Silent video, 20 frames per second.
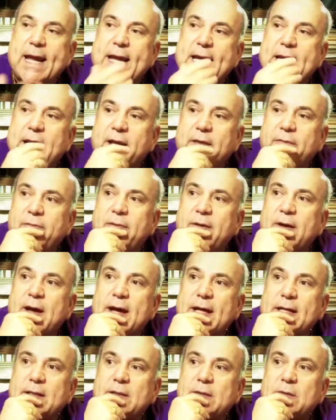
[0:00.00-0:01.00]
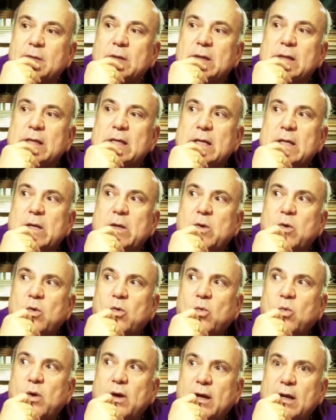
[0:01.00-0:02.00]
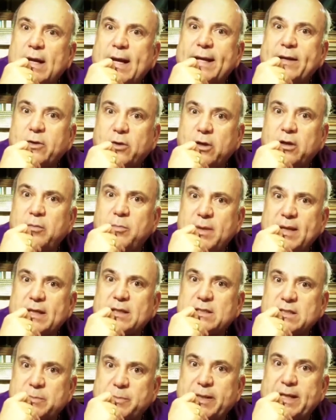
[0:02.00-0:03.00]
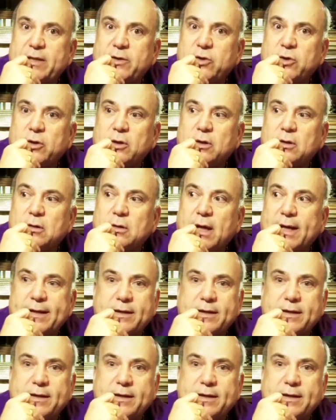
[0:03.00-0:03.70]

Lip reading: And I thought, well, I could be a speaker.